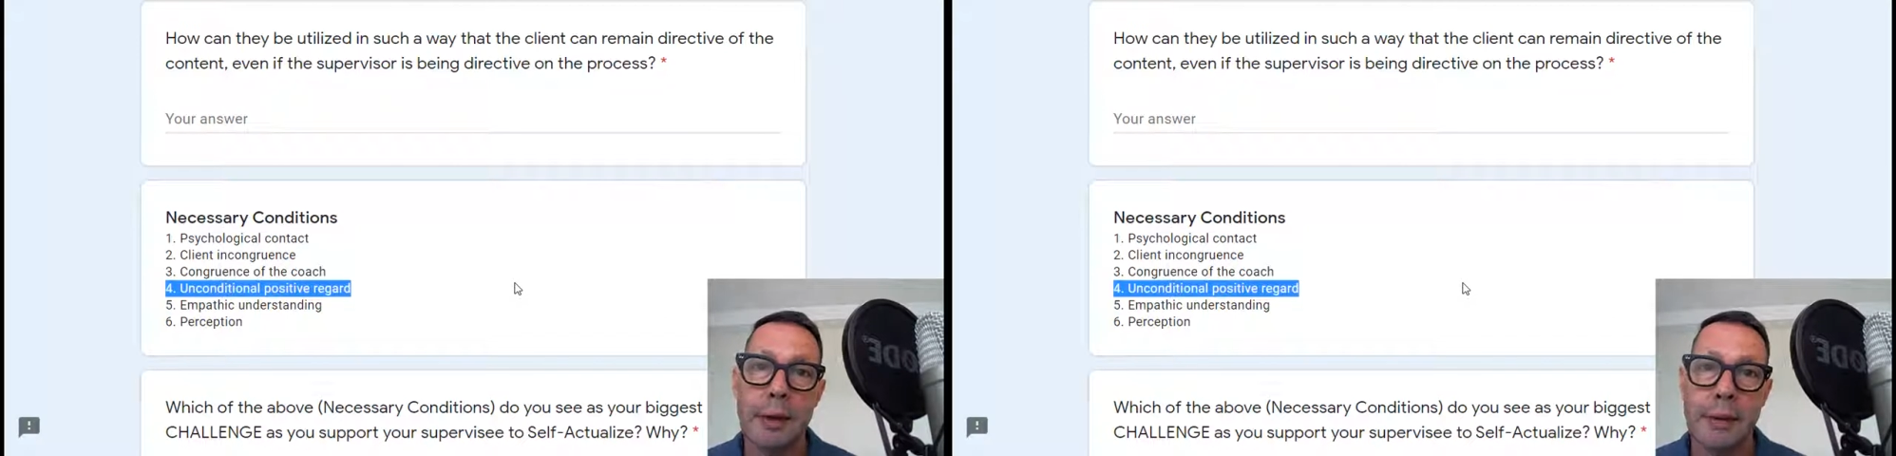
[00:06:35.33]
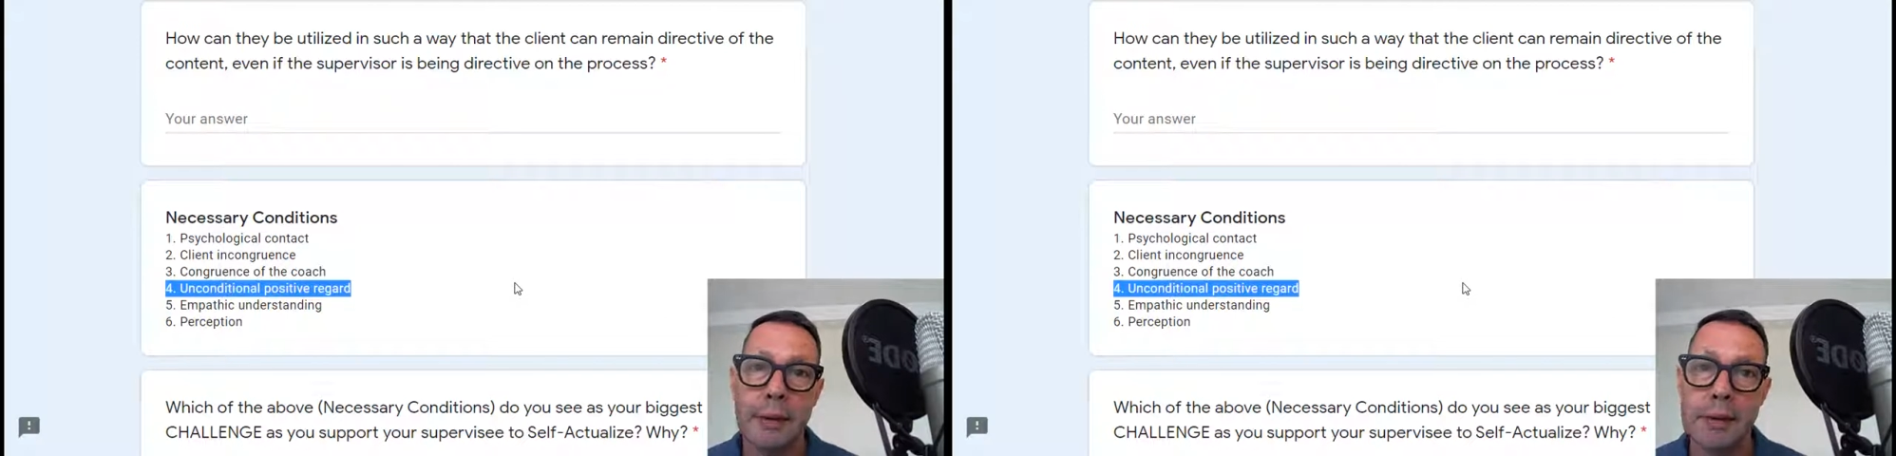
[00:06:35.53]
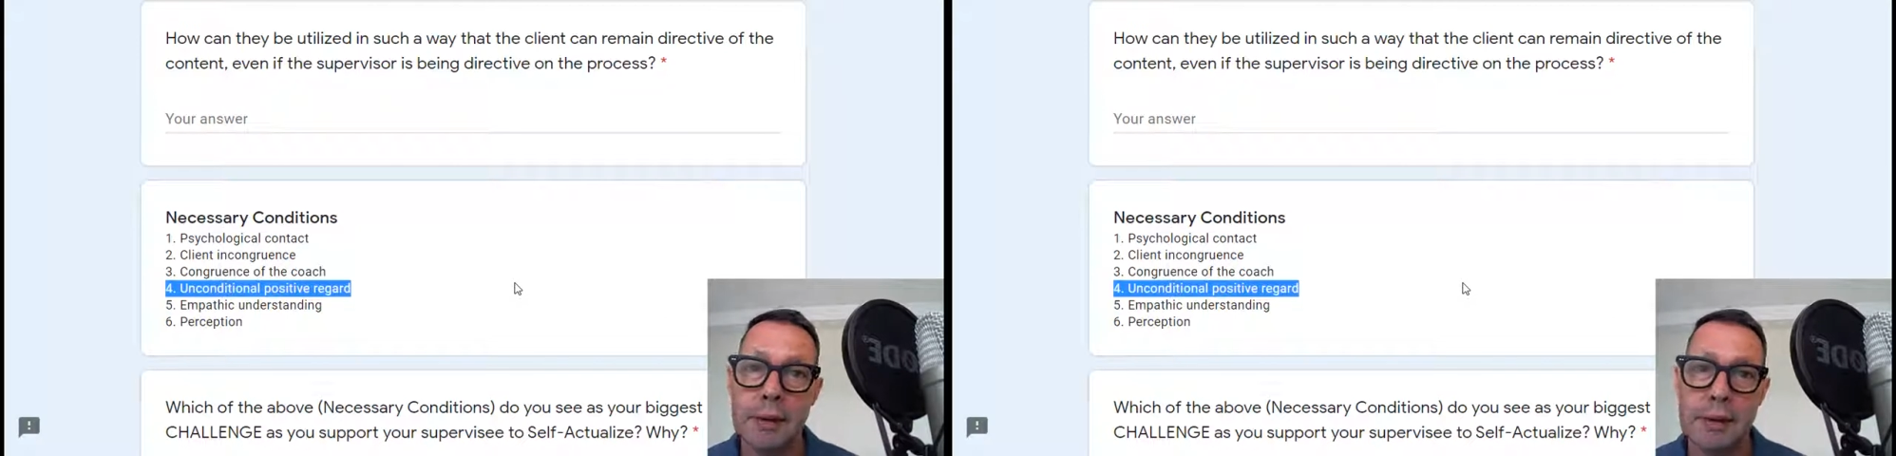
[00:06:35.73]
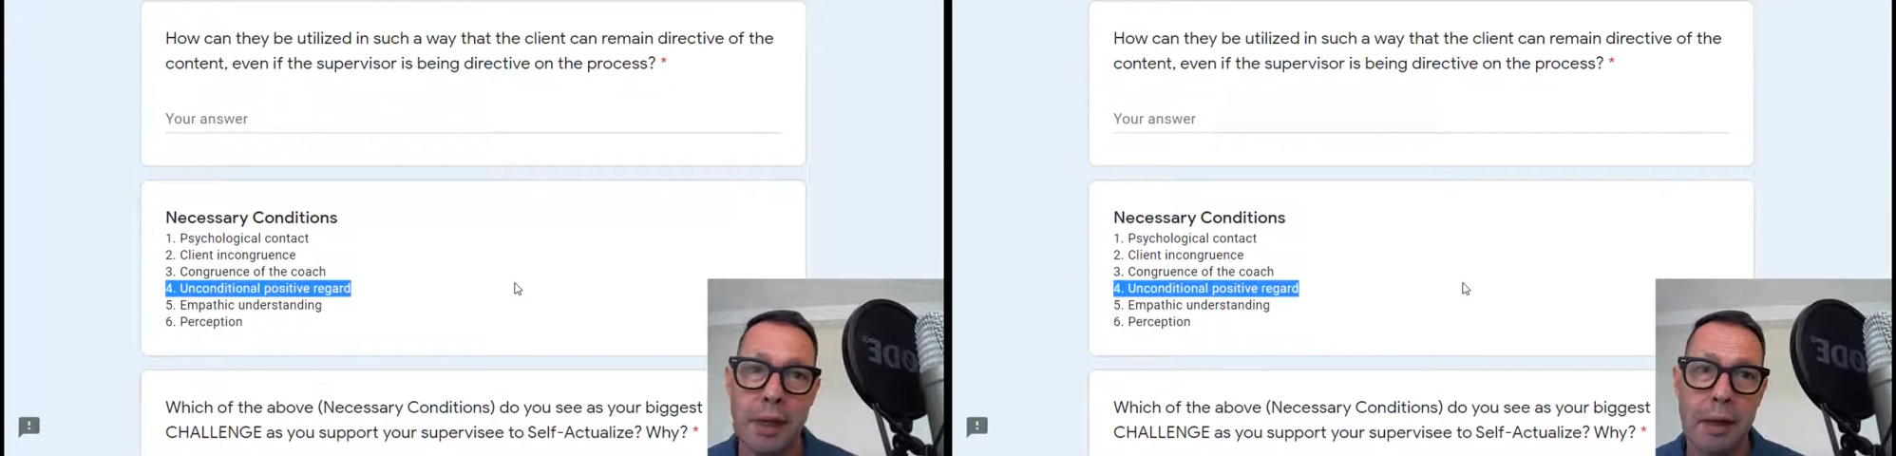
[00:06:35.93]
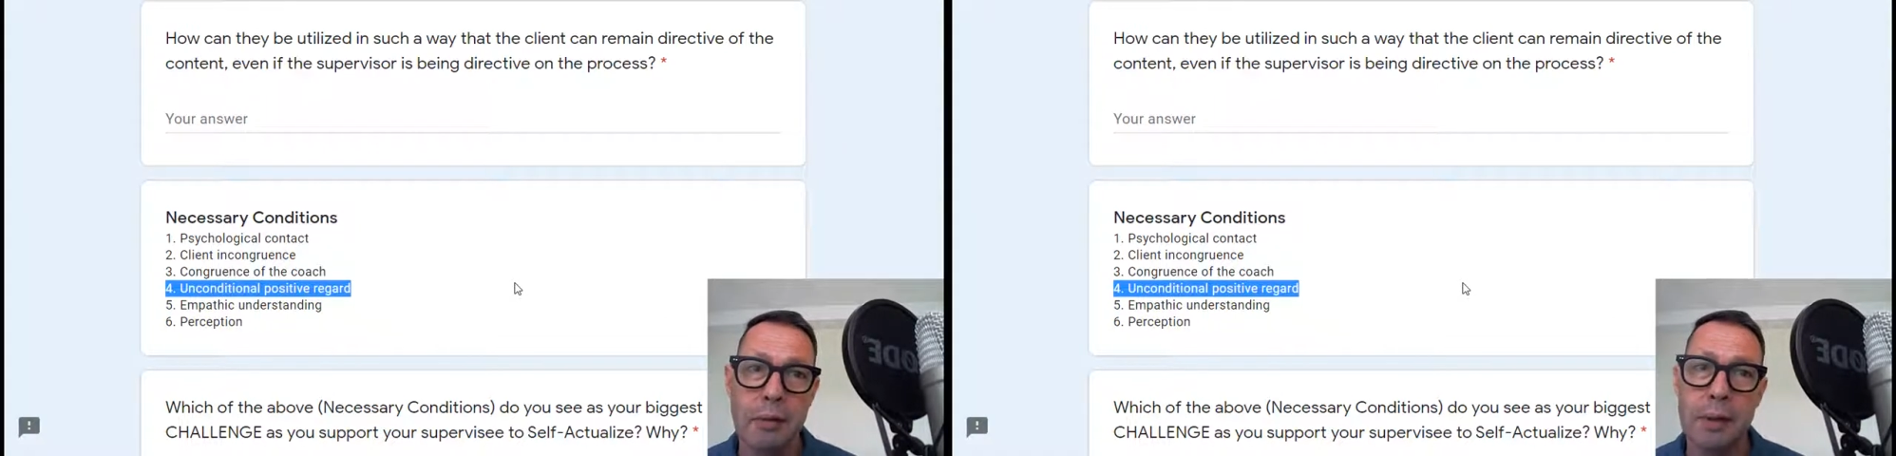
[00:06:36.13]
because there's
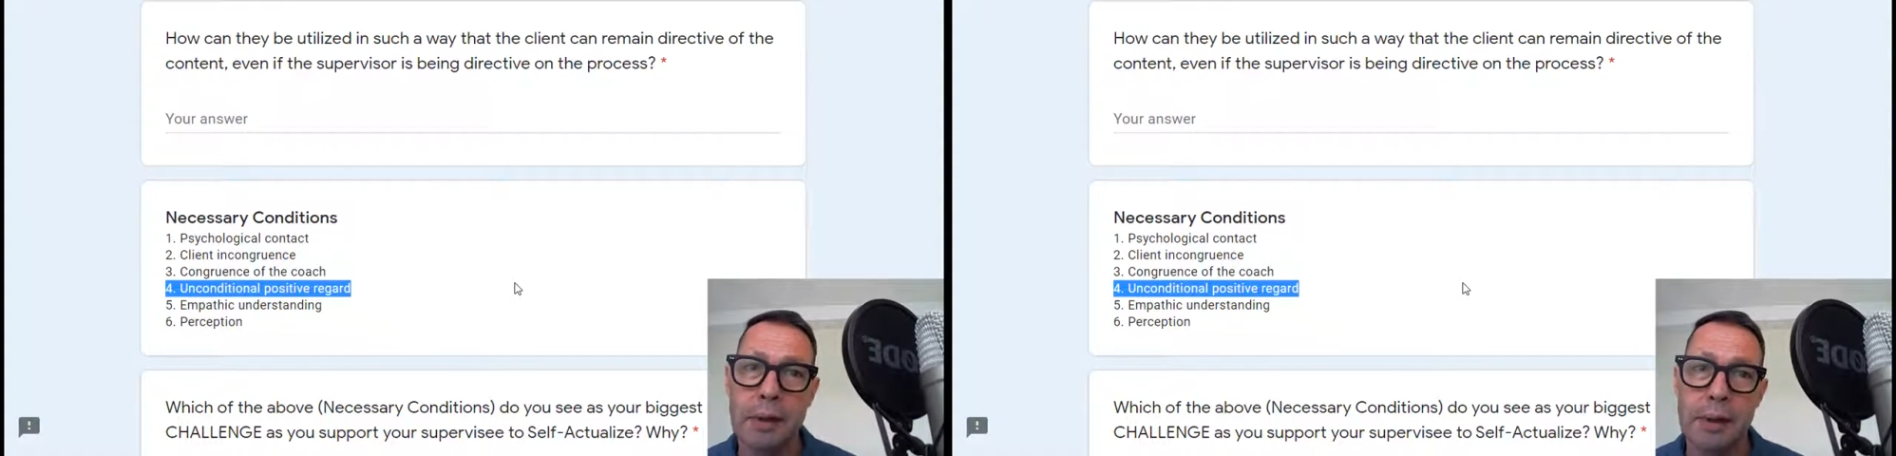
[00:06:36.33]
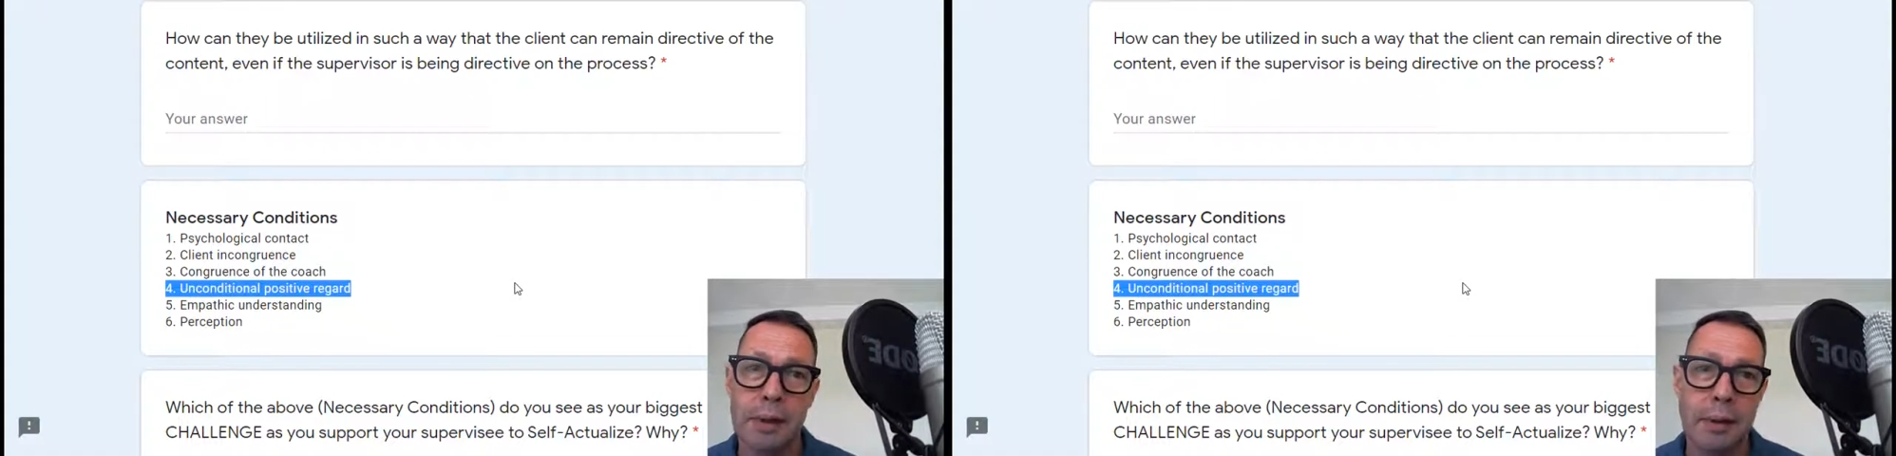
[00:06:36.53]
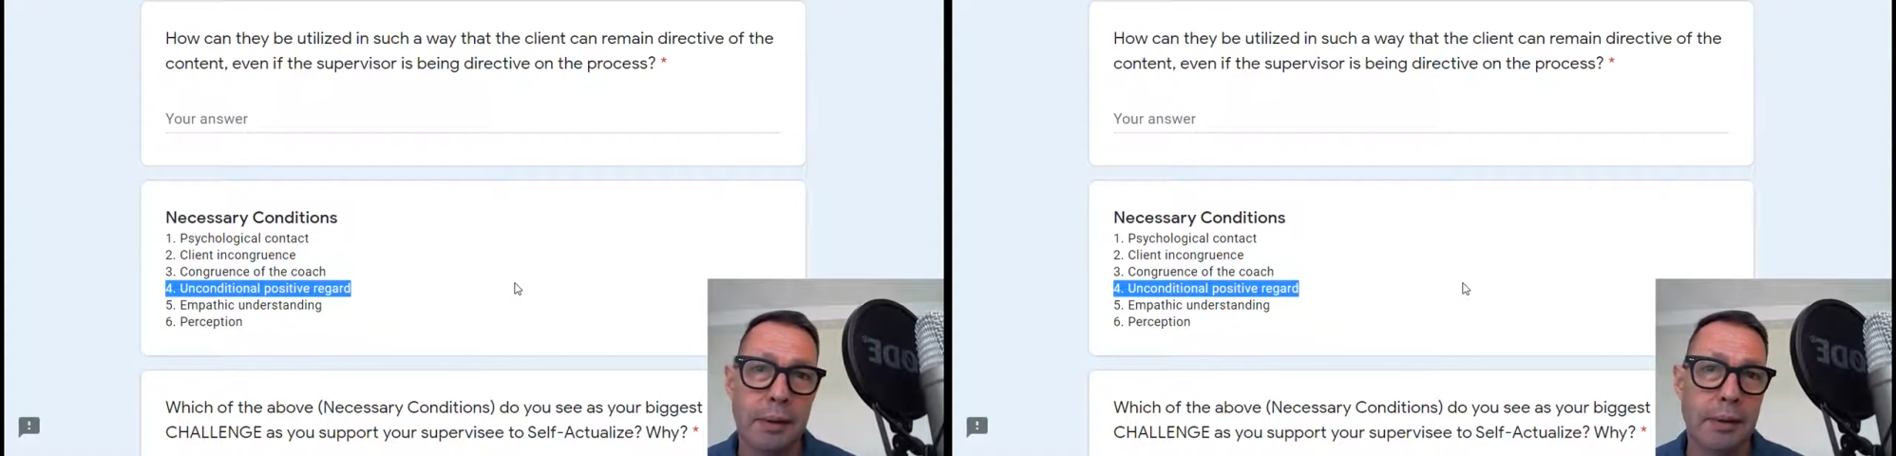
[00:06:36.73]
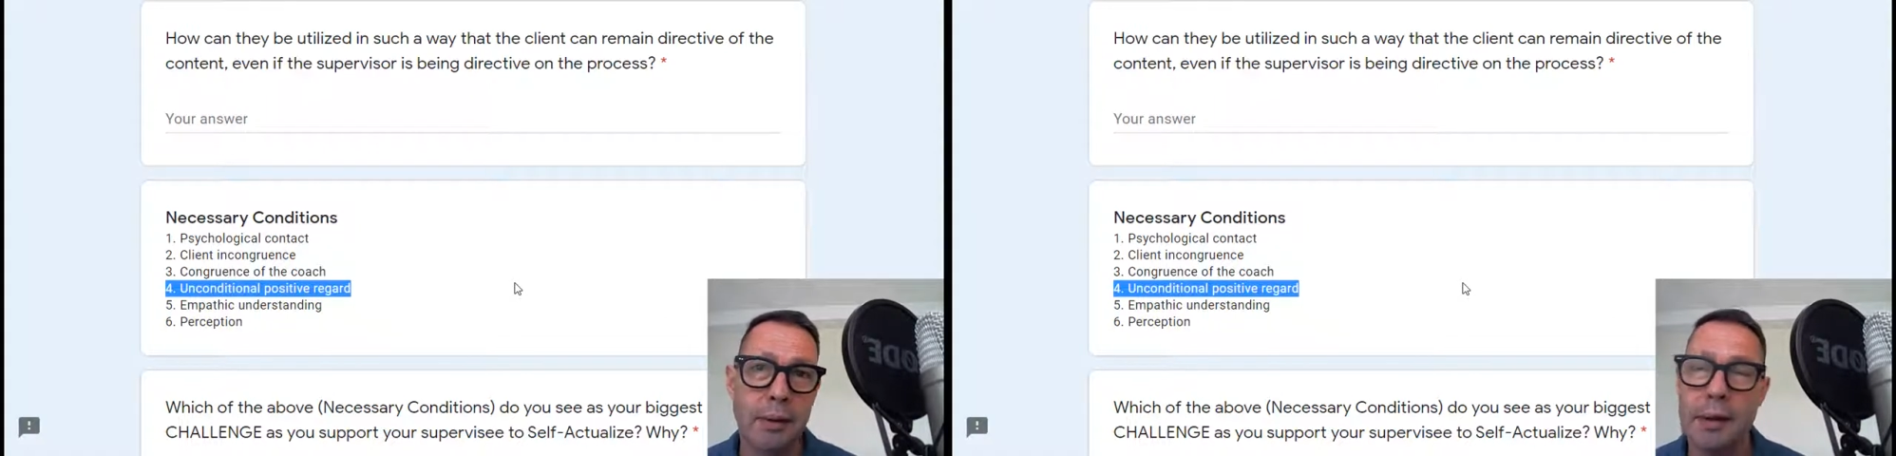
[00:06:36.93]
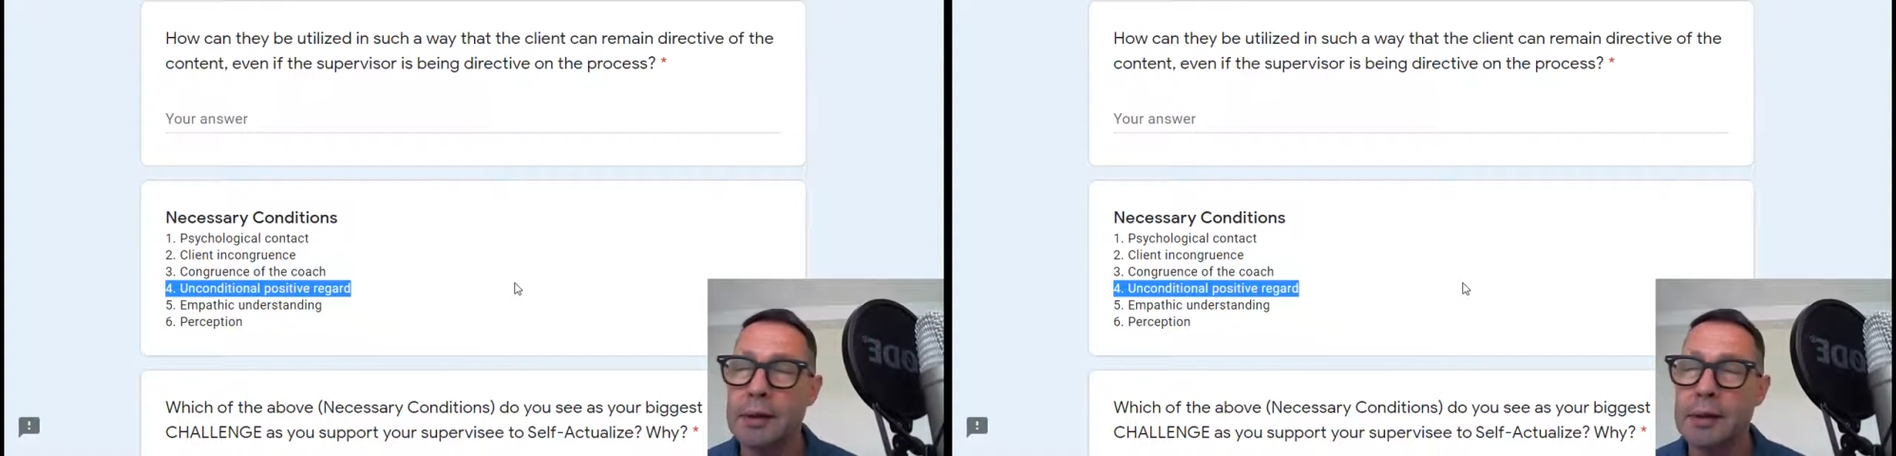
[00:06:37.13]
times when I